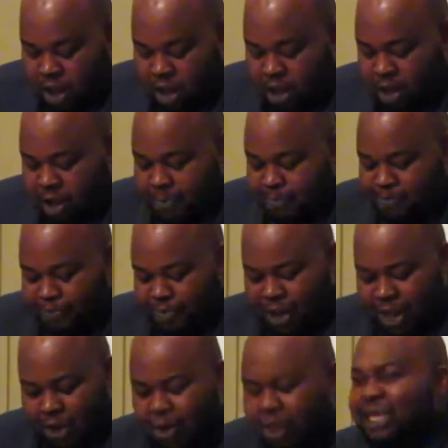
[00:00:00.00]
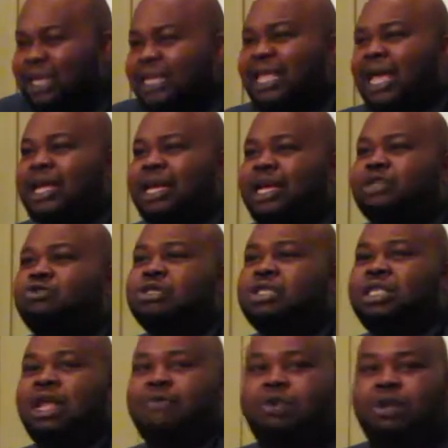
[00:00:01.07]
I wanted to get that
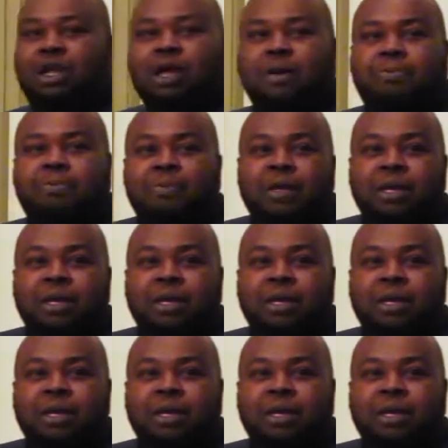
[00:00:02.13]
interest level up.